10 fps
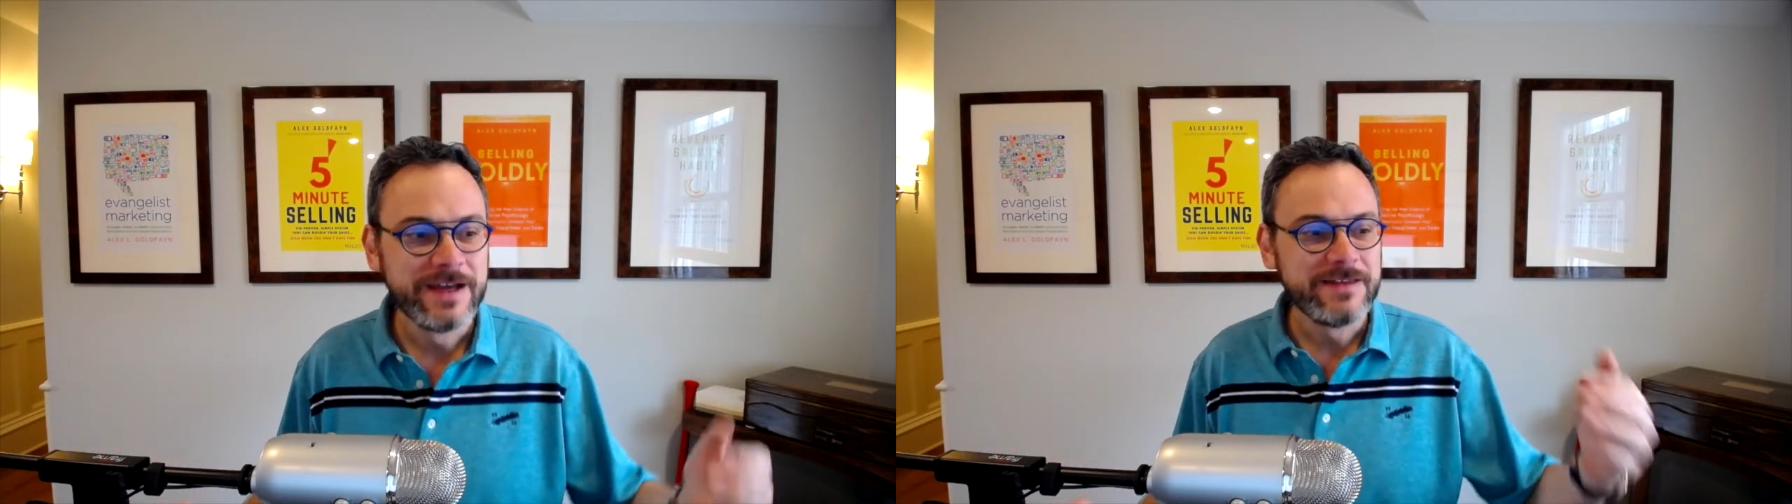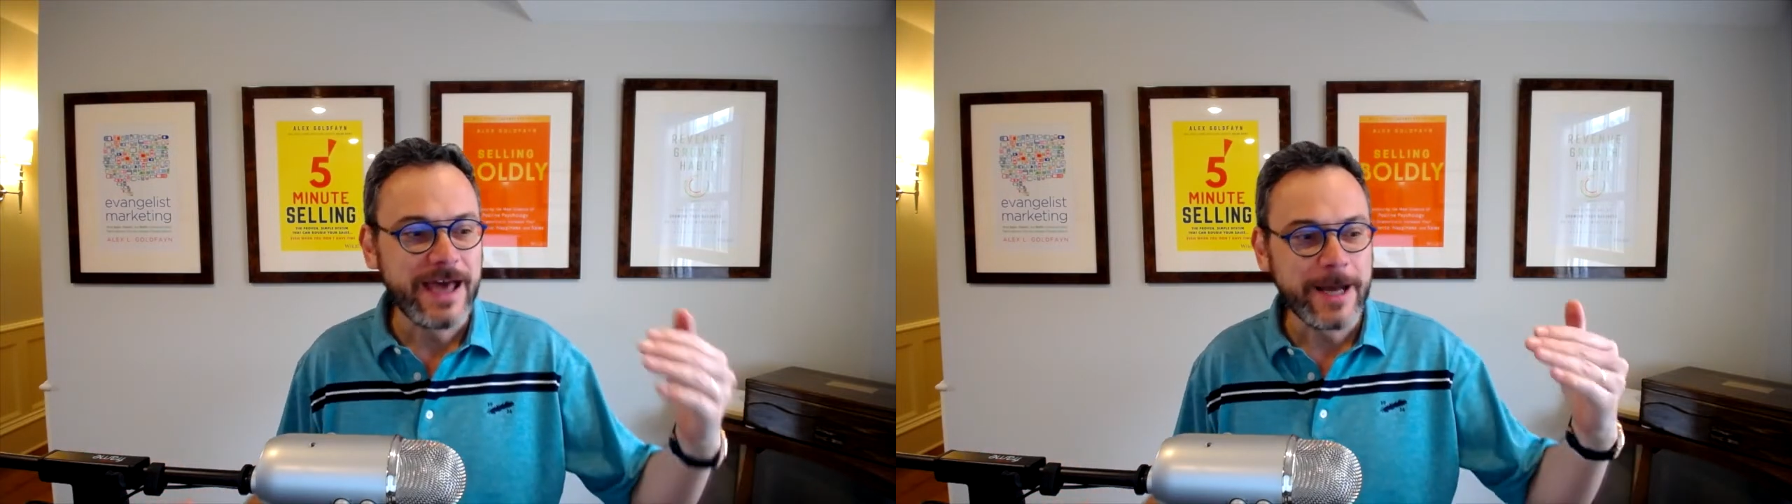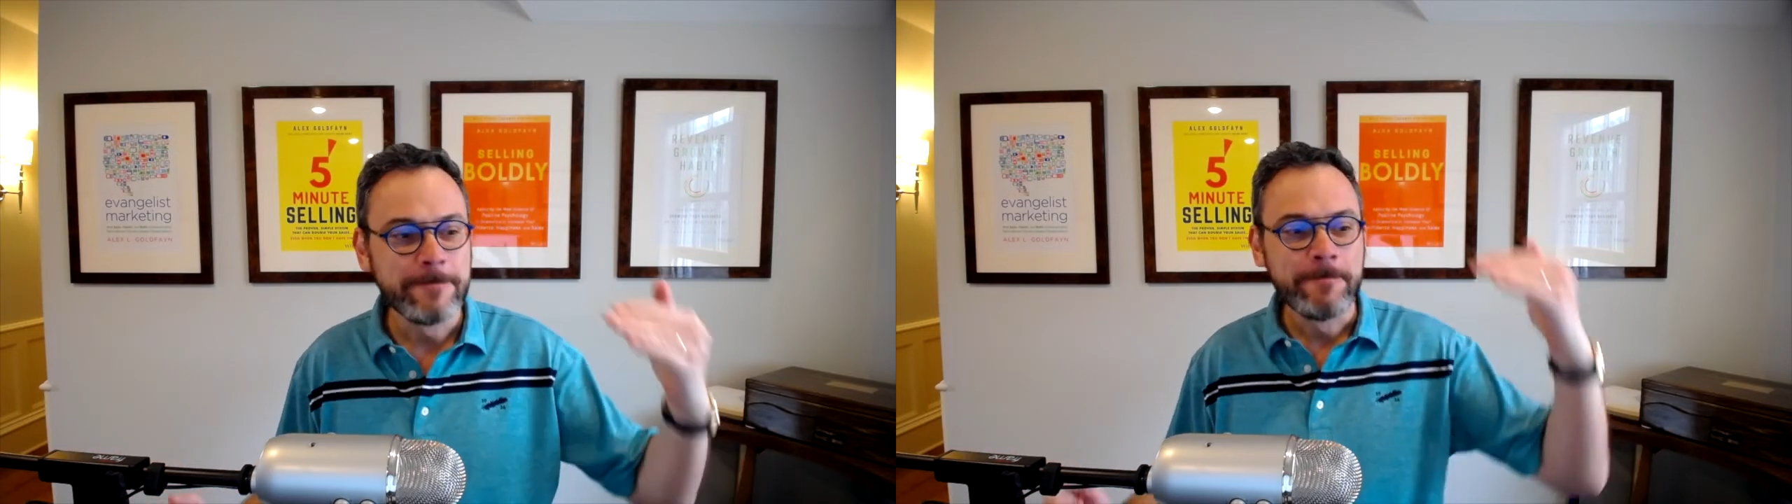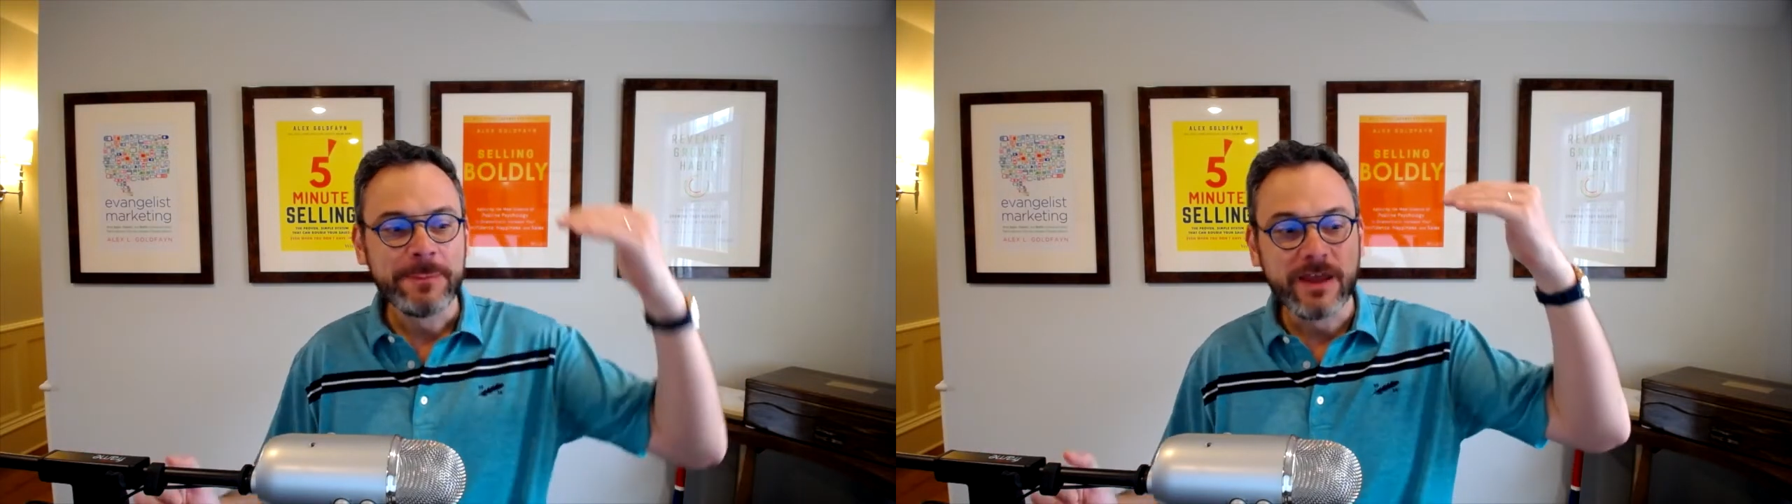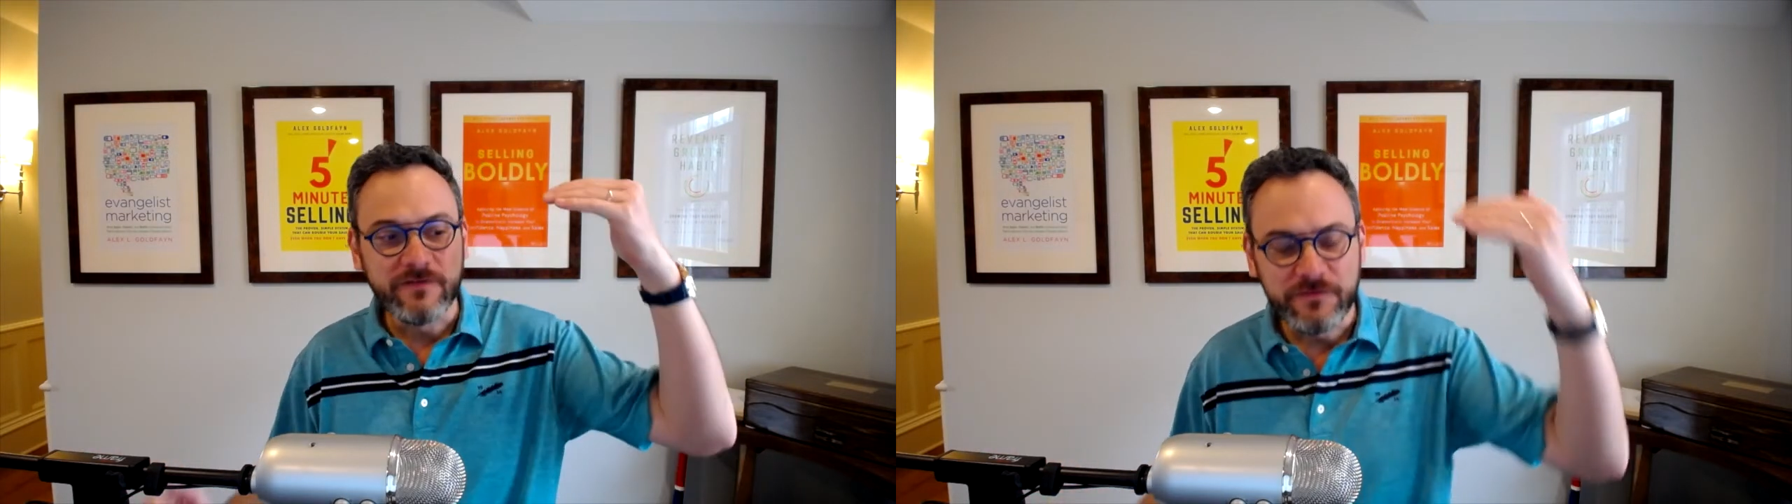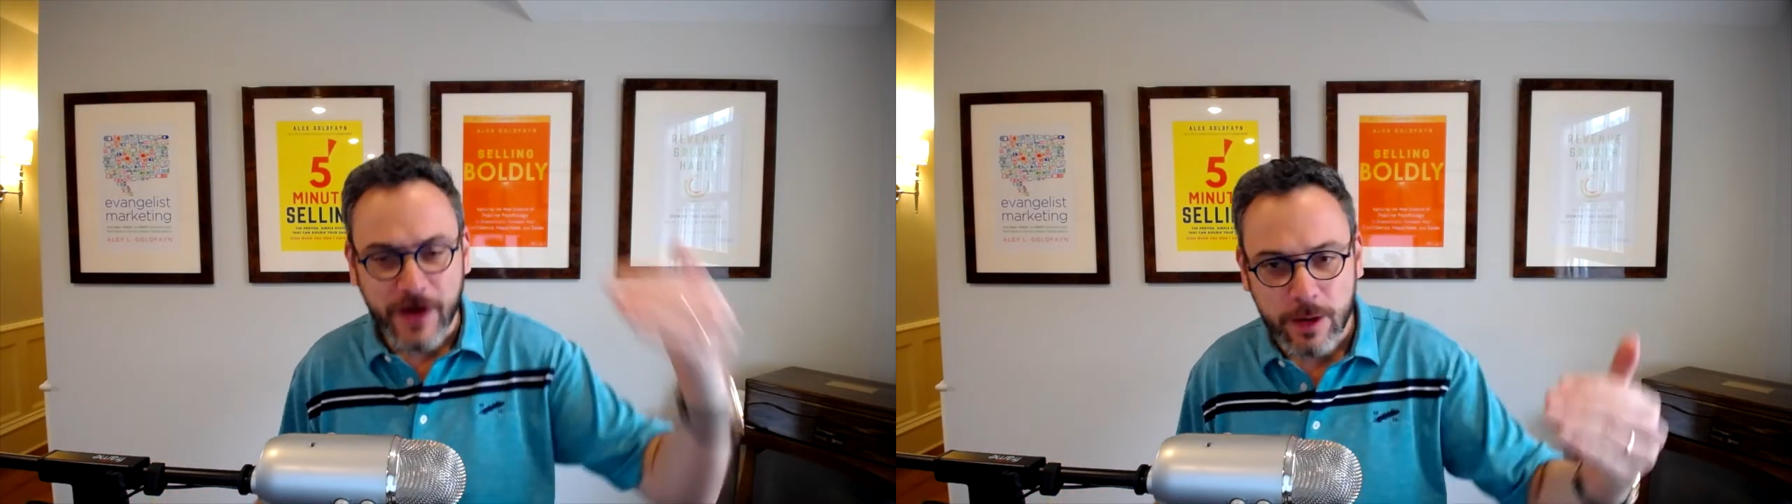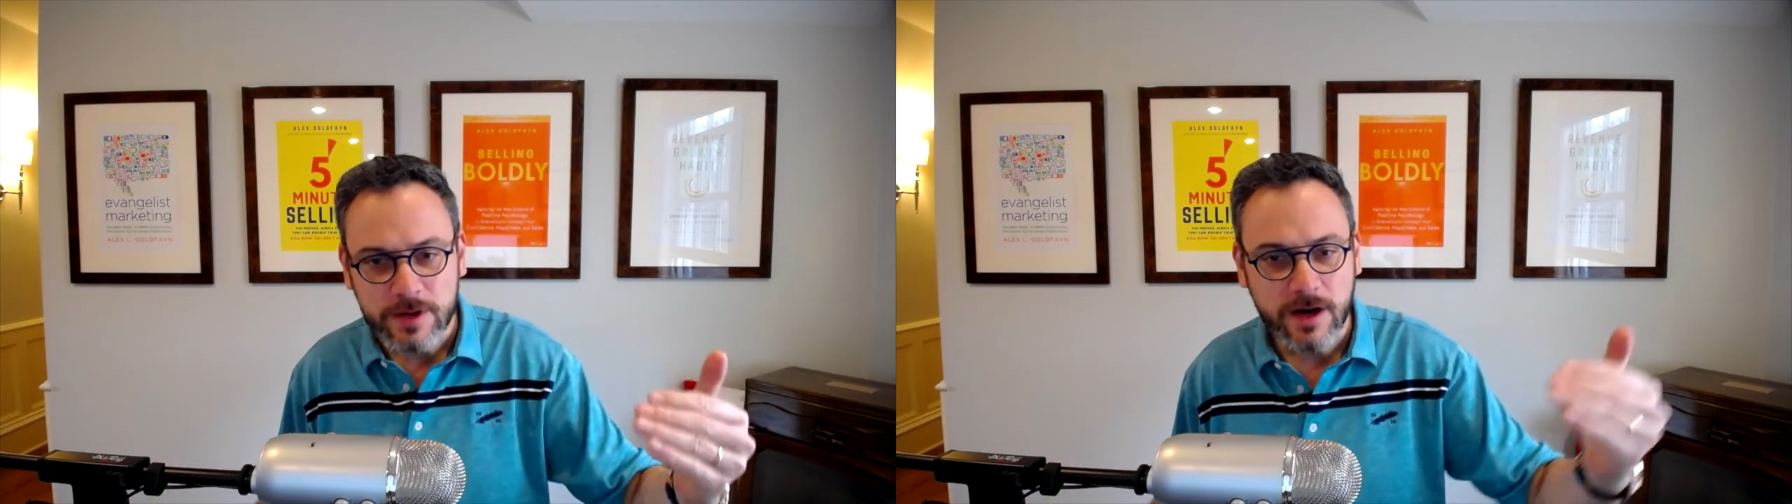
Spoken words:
that the phone